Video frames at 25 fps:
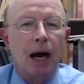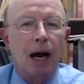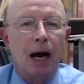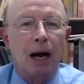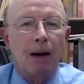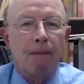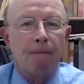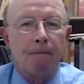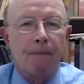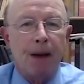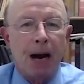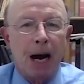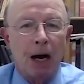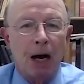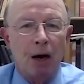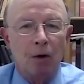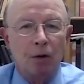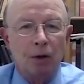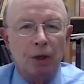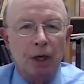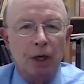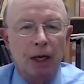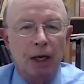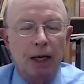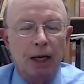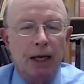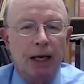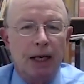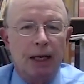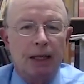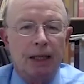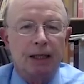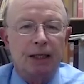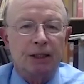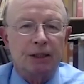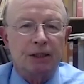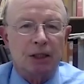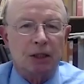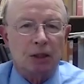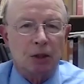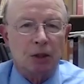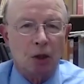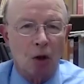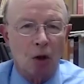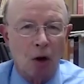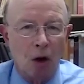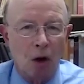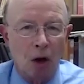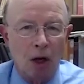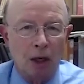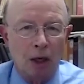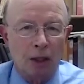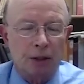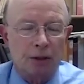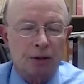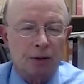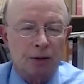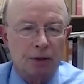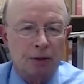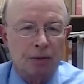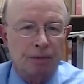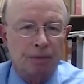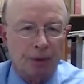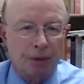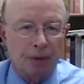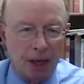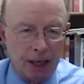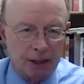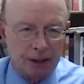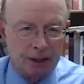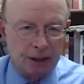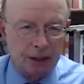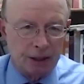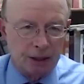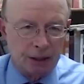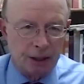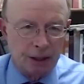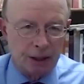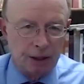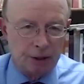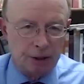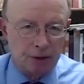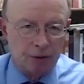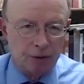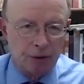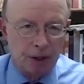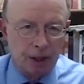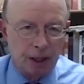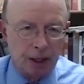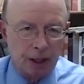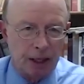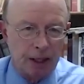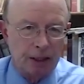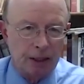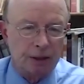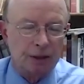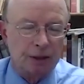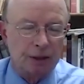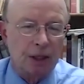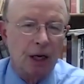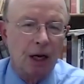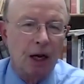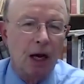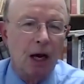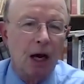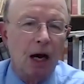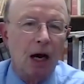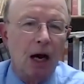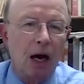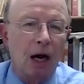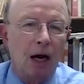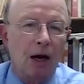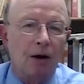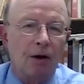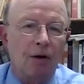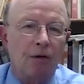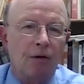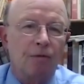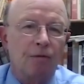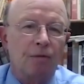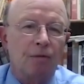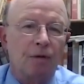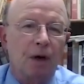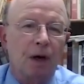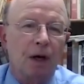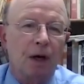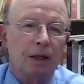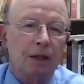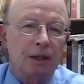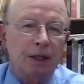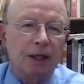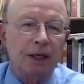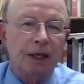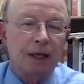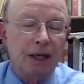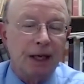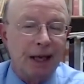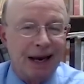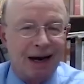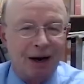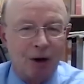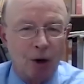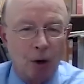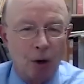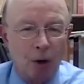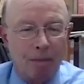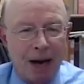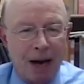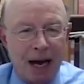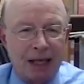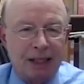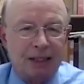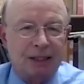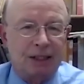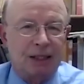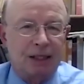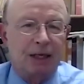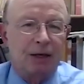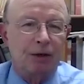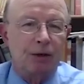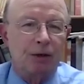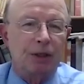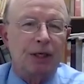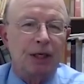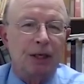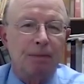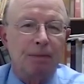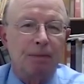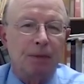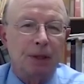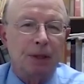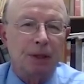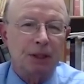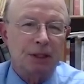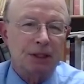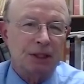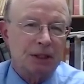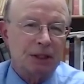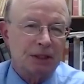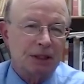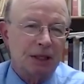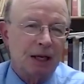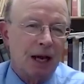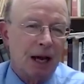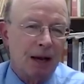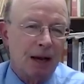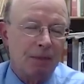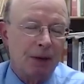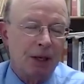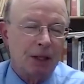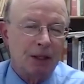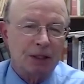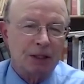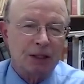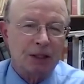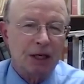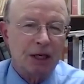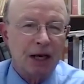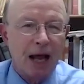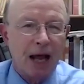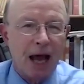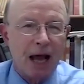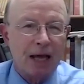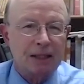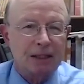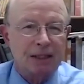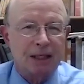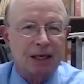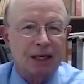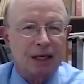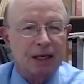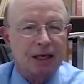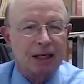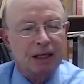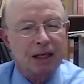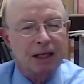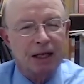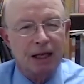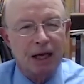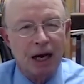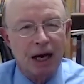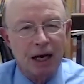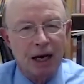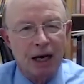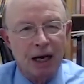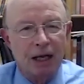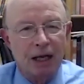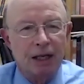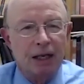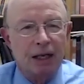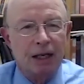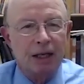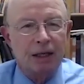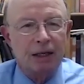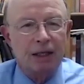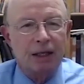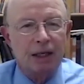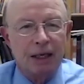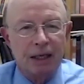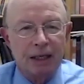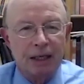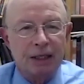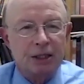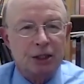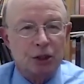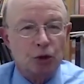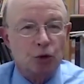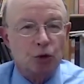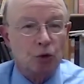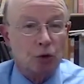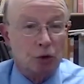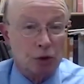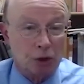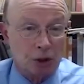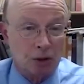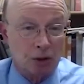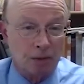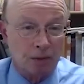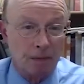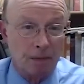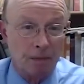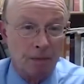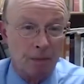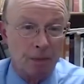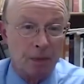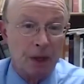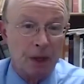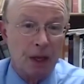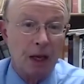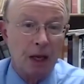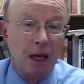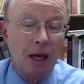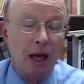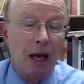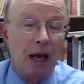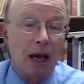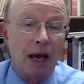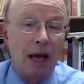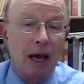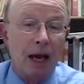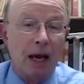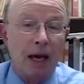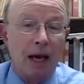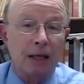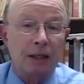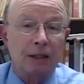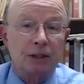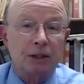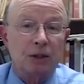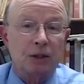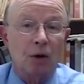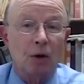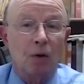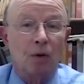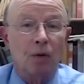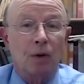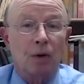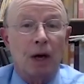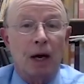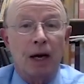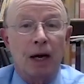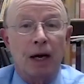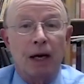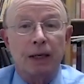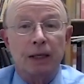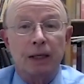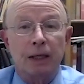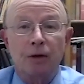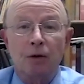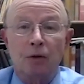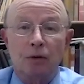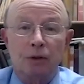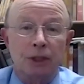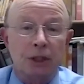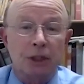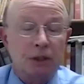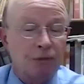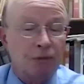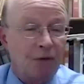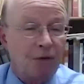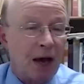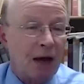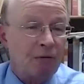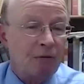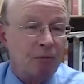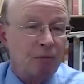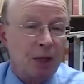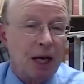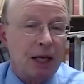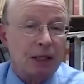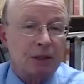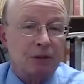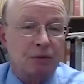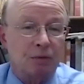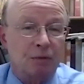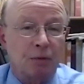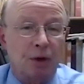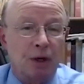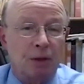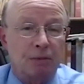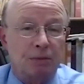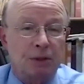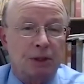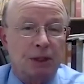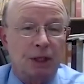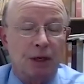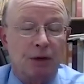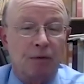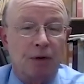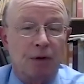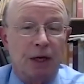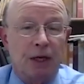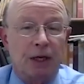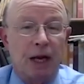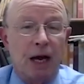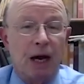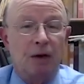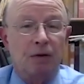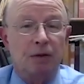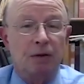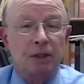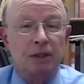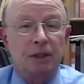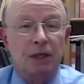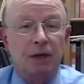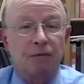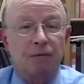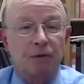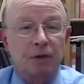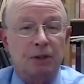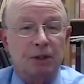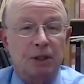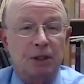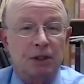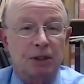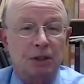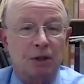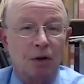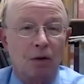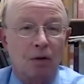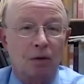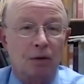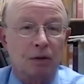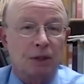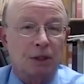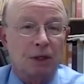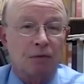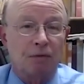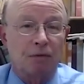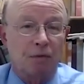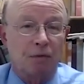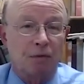about this long-term project that Israel has of de-Arabizing or de-Palestinizing East Jerusalem. And so, you know, just five blocks from where I'm sitting right now in San Francisco is